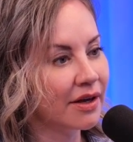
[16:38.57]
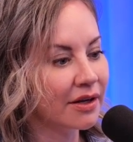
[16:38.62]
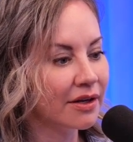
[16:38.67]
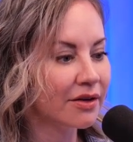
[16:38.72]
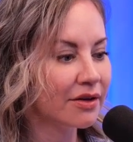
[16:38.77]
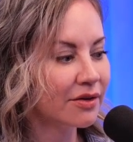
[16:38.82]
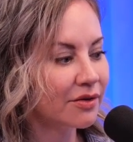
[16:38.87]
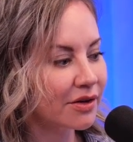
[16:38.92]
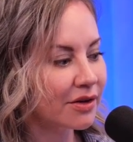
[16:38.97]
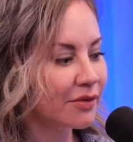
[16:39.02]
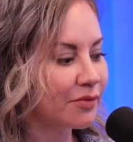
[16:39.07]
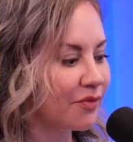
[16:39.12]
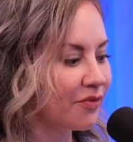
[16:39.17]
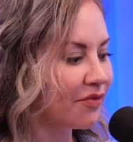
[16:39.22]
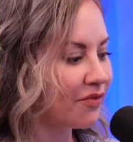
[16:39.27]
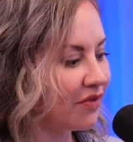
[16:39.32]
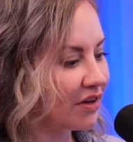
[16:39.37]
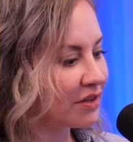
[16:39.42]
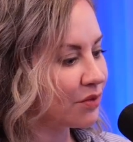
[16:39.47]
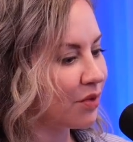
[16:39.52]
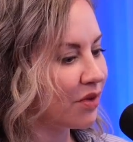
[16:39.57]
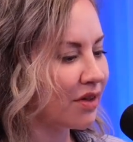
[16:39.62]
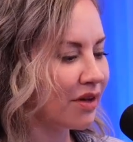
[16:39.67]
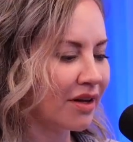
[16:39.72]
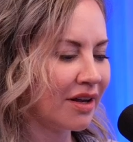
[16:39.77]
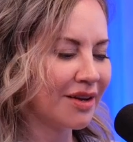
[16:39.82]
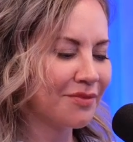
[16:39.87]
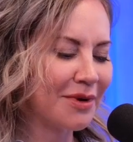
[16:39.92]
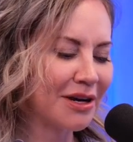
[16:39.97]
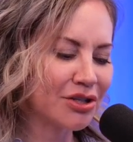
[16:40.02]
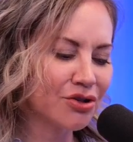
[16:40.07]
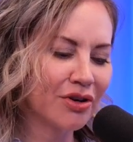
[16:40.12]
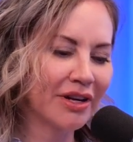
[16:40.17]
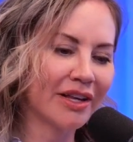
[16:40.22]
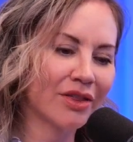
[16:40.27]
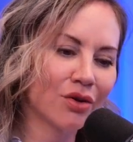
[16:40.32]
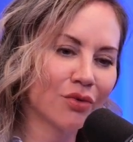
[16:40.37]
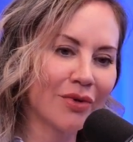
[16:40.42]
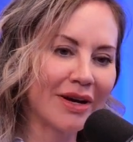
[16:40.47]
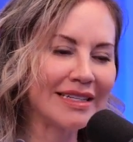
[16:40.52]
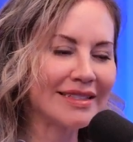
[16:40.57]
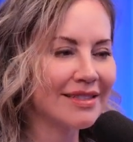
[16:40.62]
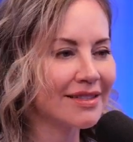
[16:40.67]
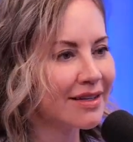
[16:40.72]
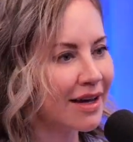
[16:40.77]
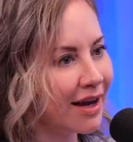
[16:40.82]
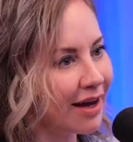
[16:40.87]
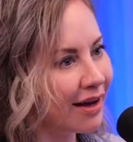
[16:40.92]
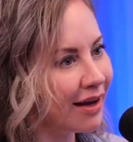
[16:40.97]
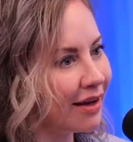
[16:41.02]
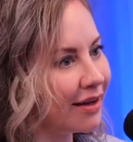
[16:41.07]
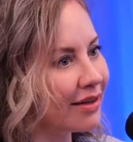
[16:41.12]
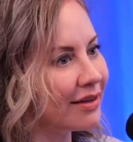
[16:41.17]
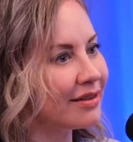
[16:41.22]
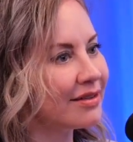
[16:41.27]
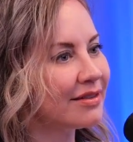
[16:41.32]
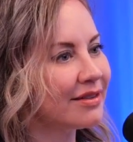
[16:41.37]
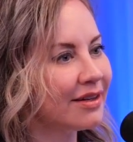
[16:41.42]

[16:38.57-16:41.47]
And, I want to futz with it and make sure I get the right size,